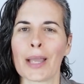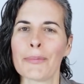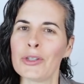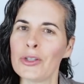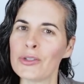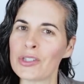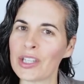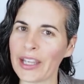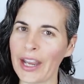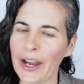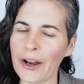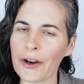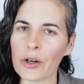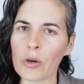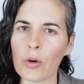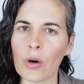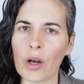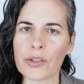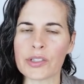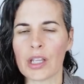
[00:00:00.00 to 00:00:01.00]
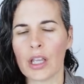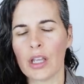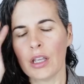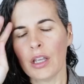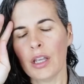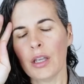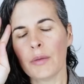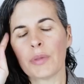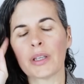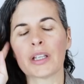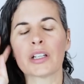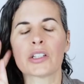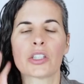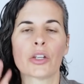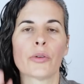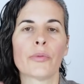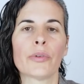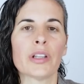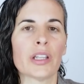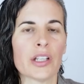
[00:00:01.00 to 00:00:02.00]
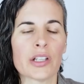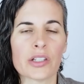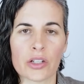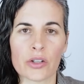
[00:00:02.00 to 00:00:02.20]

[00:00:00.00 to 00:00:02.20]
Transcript: I'm using air quotes because there really